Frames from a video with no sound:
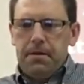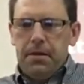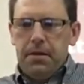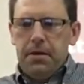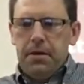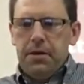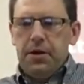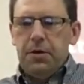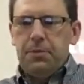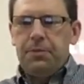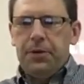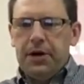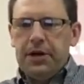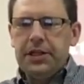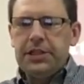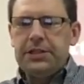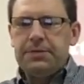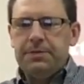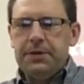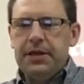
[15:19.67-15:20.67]
Their
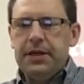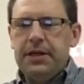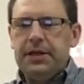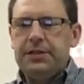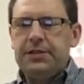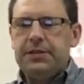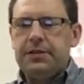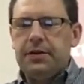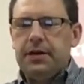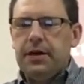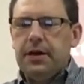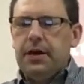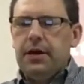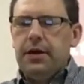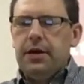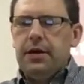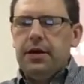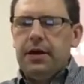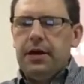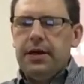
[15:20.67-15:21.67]
punishment is,
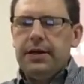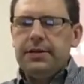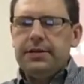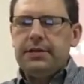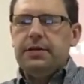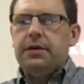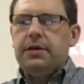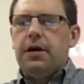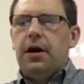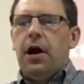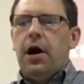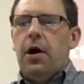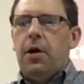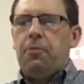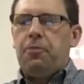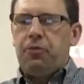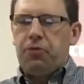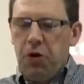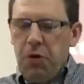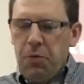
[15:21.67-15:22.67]
is
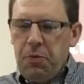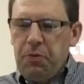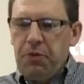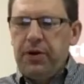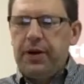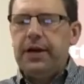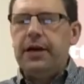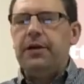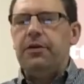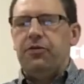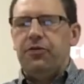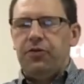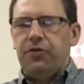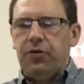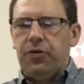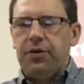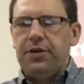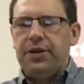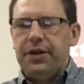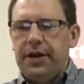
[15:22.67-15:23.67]
appropriate
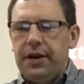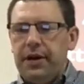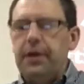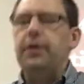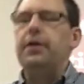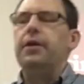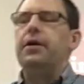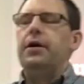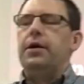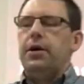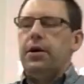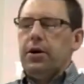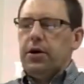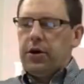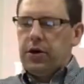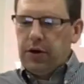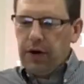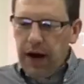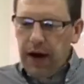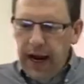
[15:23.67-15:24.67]
for their
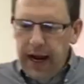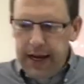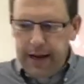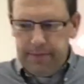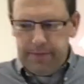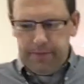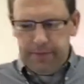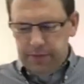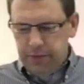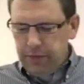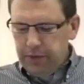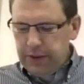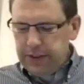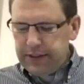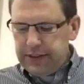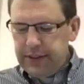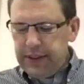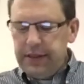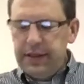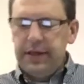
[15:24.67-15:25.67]
crime. We
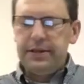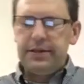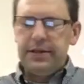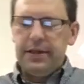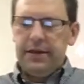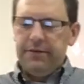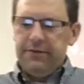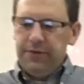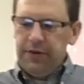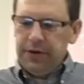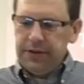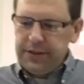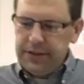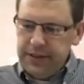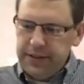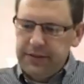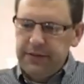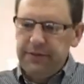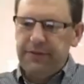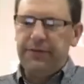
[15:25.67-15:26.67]
see this in
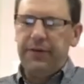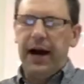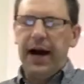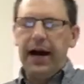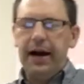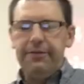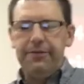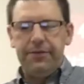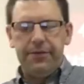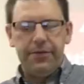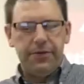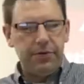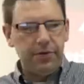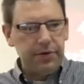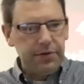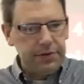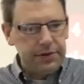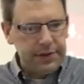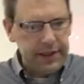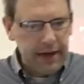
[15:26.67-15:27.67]
verses 5
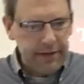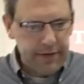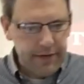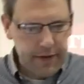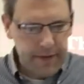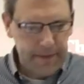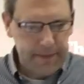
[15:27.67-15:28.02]
through 7.